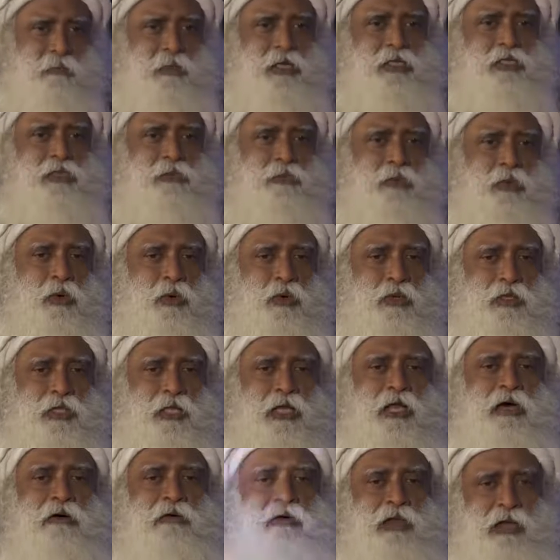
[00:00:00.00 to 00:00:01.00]
much more
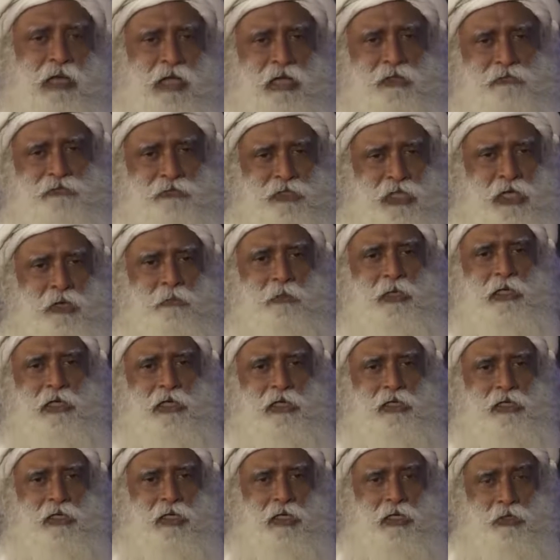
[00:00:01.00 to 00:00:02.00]
than our lifetime
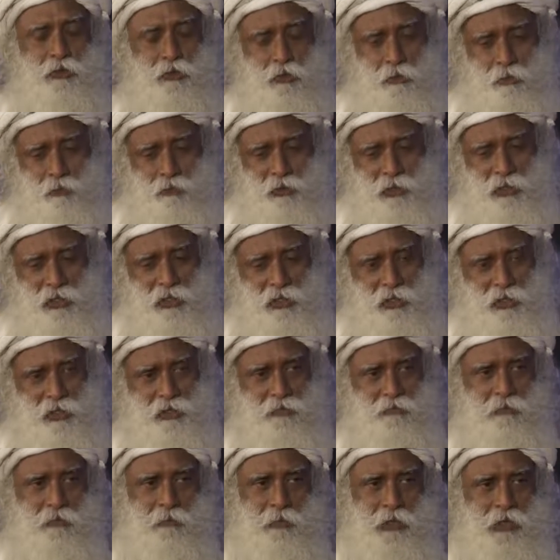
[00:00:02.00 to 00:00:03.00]
it'll take to build a
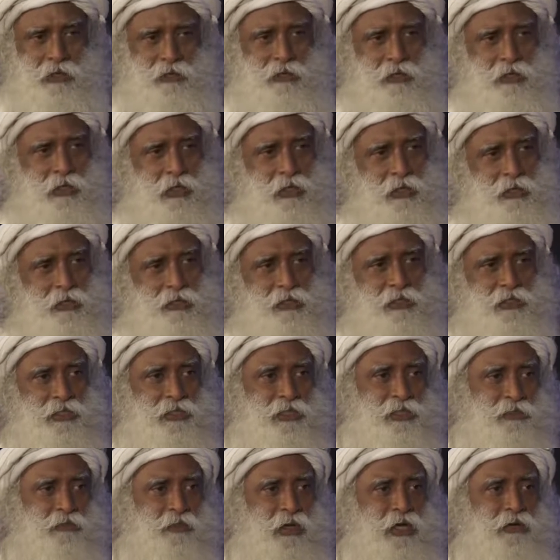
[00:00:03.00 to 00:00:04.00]
riverbed. This
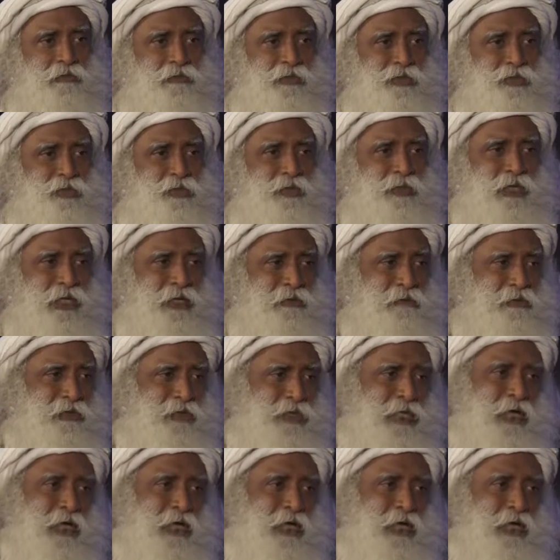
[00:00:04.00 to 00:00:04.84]
is why we should never